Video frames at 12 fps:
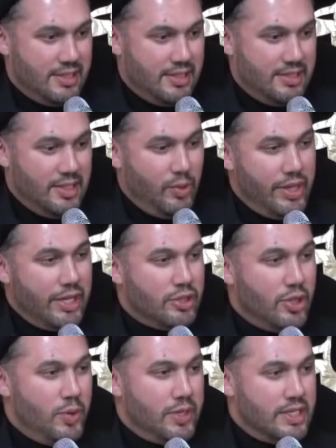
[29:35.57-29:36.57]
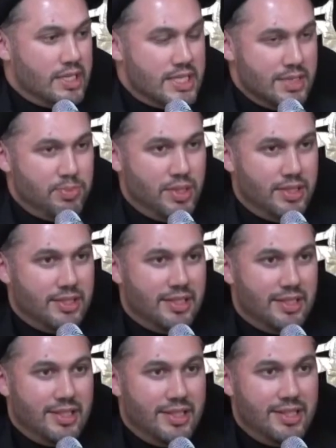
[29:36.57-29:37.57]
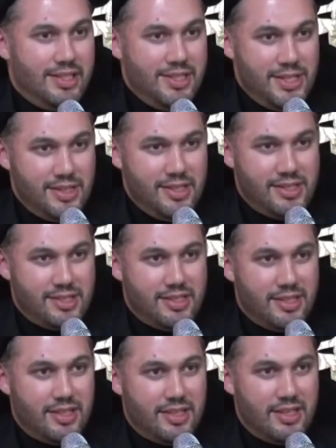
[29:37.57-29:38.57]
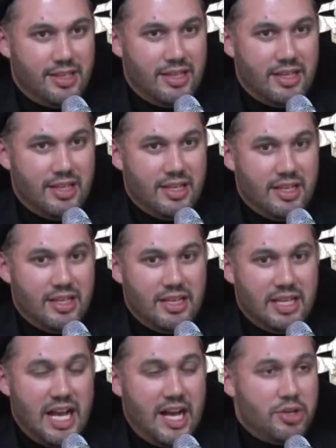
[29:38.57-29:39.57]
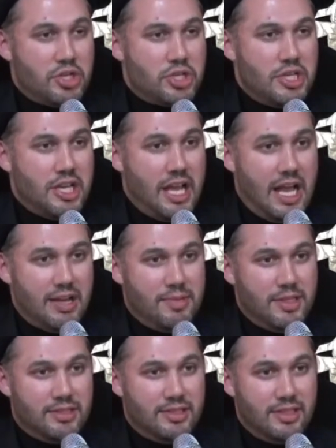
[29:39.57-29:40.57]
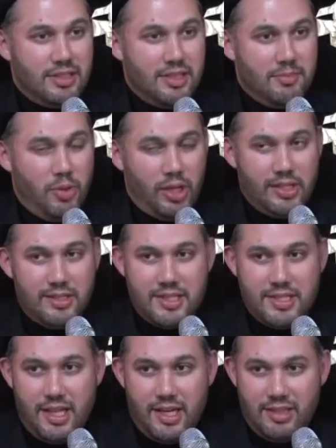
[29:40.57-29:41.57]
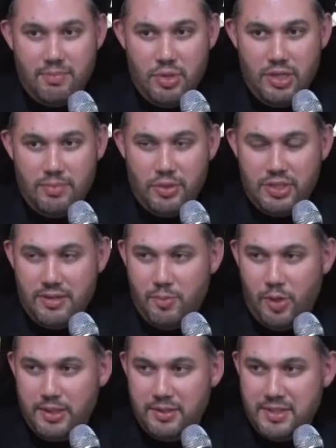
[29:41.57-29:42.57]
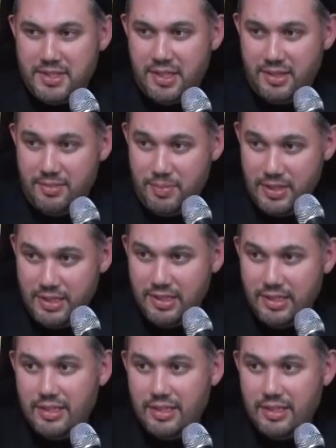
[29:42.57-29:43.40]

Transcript: Now without going any deeper into this, how does Sheikh Ahmed Muqaddas Ardabili become Muqaddas Ardabili?